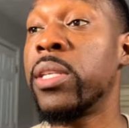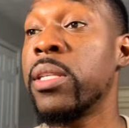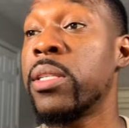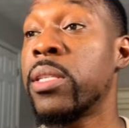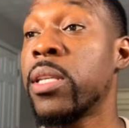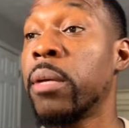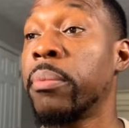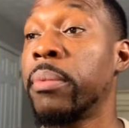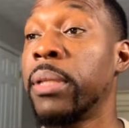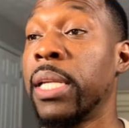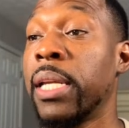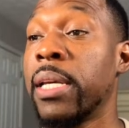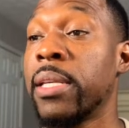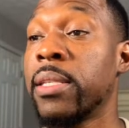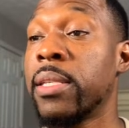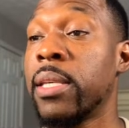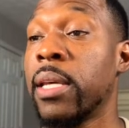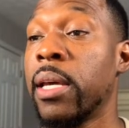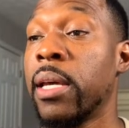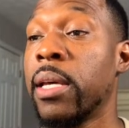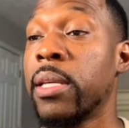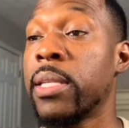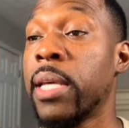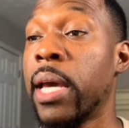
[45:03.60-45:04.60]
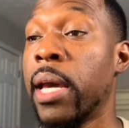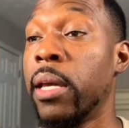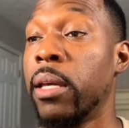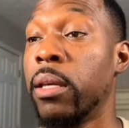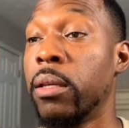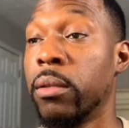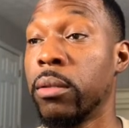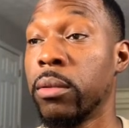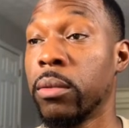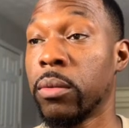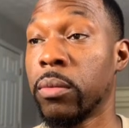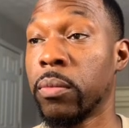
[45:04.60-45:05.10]
something that says, hey,
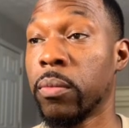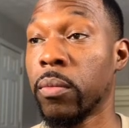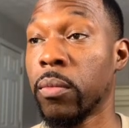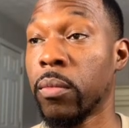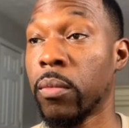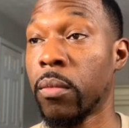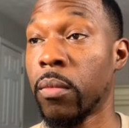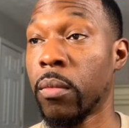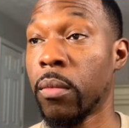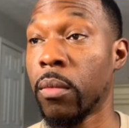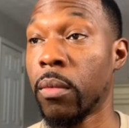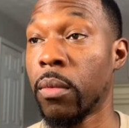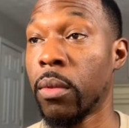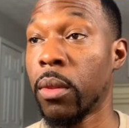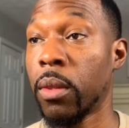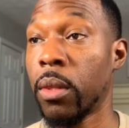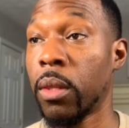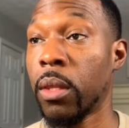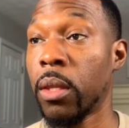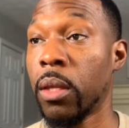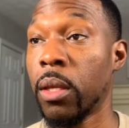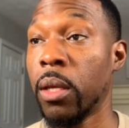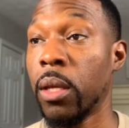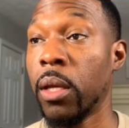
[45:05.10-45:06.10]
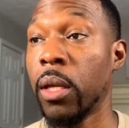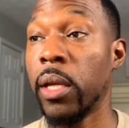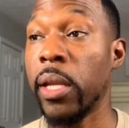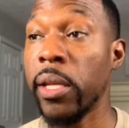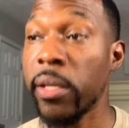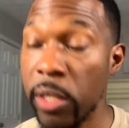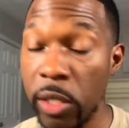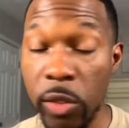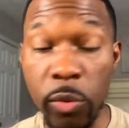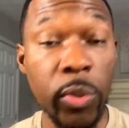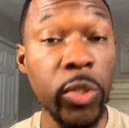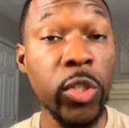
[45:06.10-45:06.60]
this
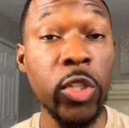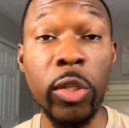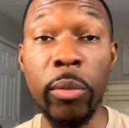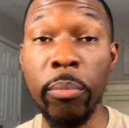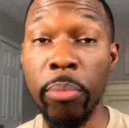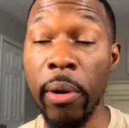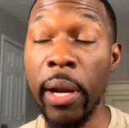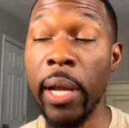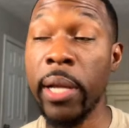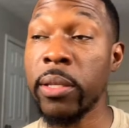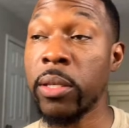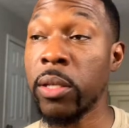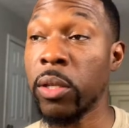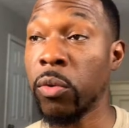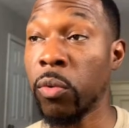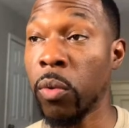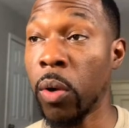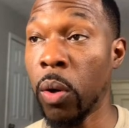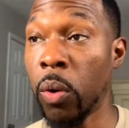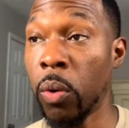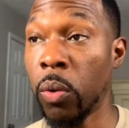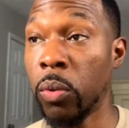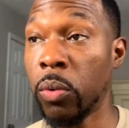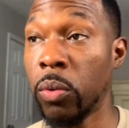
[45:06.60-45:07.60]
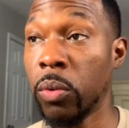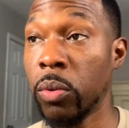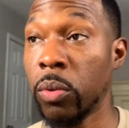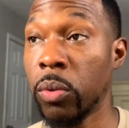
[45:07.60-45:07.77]
is what you're bringing to the role,